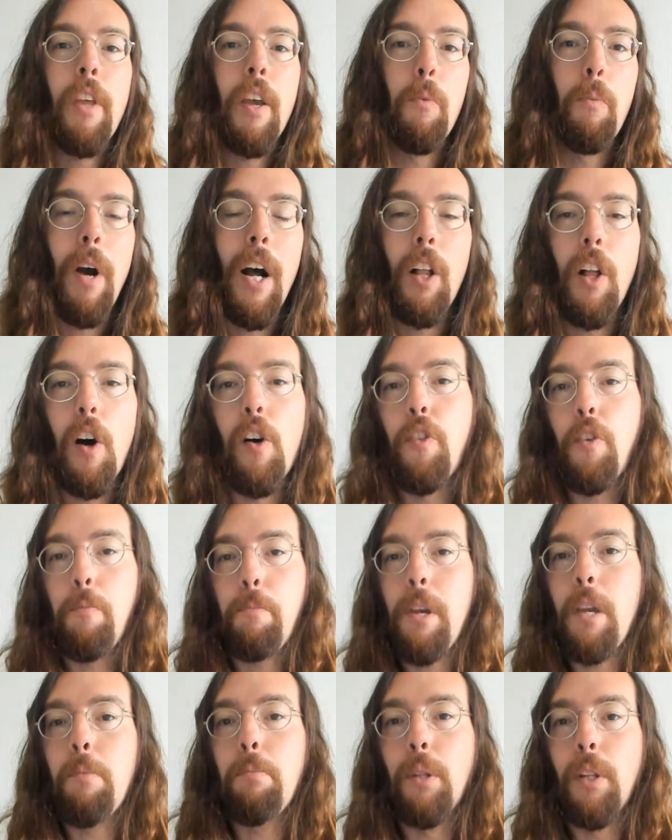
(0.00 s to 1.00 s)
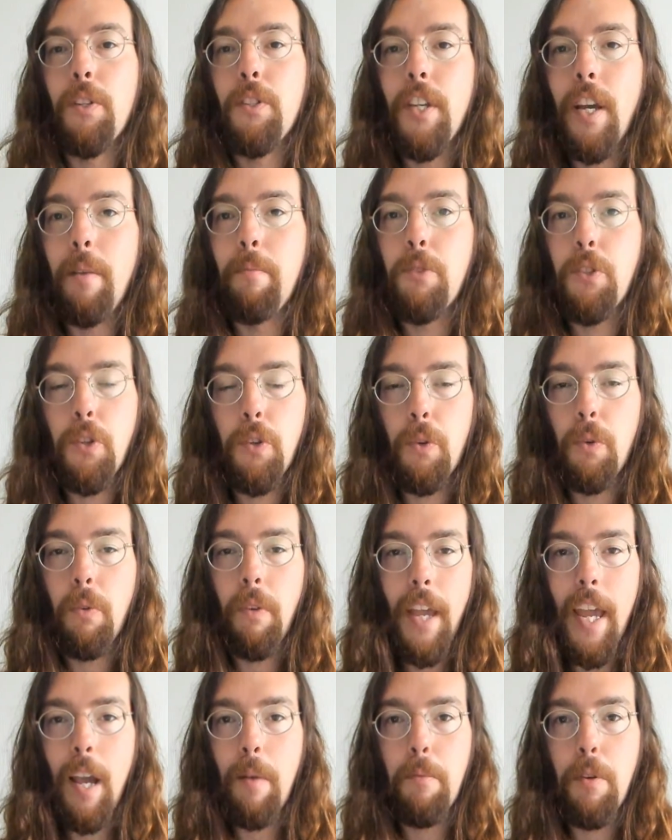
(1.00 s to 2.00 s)
while other people attempt to
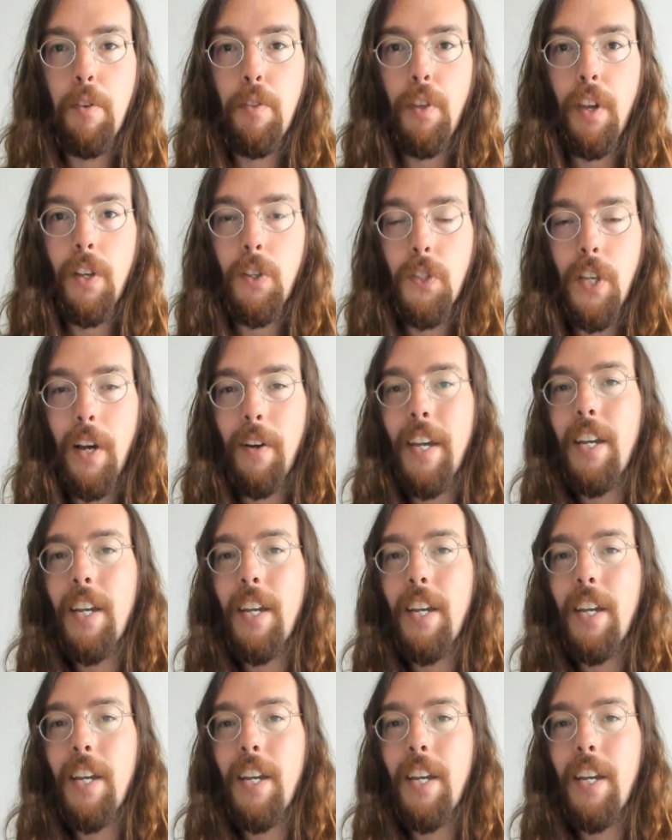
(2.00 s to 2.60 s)
hammer things out.